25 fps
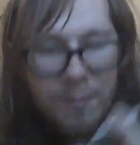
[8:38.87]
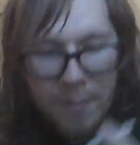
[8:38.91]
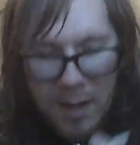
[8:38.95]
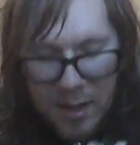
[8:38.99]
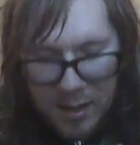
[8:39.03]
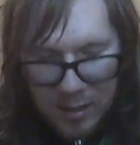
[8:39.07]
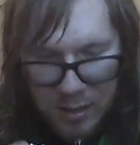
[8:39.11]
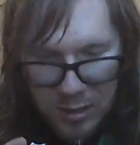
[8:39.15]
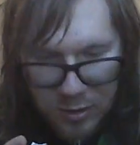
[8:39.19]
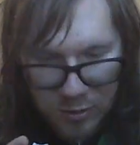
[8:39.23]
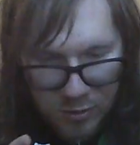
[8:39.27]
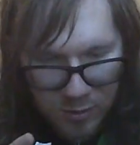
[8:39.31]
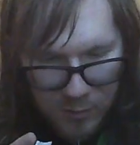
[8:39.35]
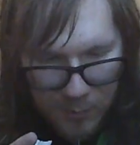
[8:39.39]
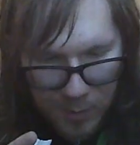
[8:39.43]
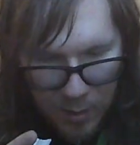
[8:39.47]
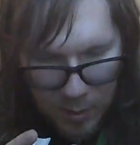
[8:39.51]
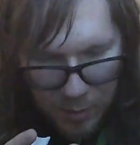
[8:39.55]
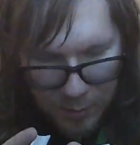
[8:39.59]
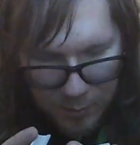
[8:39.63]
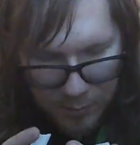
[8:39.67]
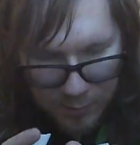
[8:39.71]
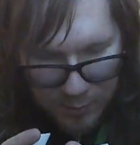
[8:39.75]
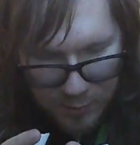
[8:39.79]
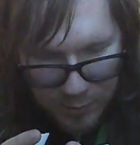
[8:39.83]

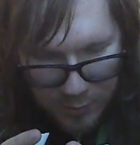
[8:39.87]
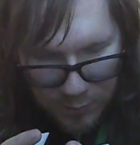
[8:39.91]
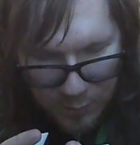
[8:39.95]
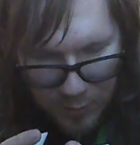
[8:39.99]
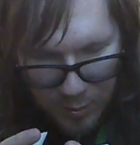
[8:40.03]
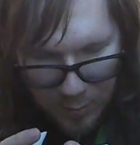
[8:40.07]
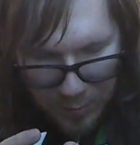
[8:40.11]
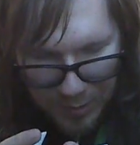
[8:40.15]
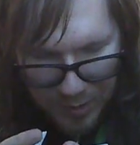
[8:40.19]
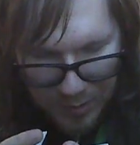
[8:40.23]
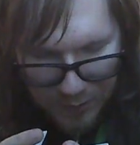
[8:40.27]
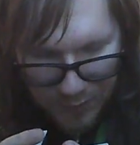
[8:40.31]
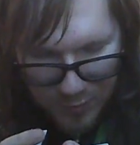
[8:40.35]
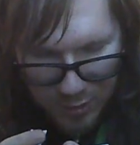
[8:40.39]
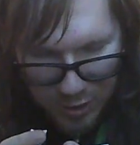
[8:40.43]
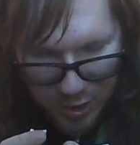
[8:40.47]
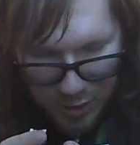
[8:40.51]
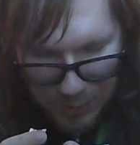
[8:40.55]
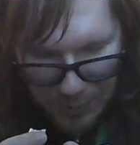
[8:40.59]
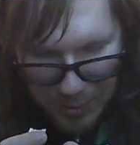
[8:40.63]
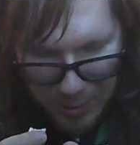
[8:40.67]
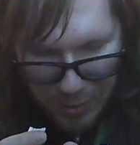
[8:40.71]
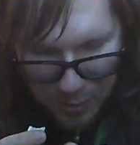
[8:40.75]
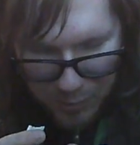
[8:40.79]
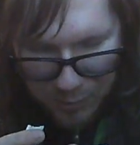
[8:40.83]
Magnadramon, no one gives a shit
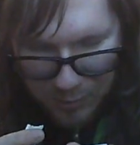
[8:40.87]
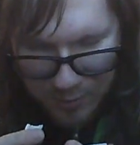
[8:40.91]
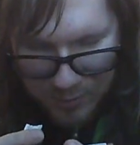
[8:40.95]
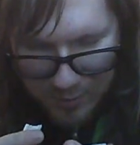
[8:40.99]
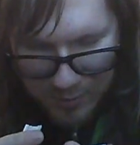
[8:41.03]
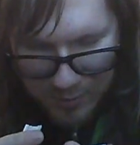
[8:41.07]
about.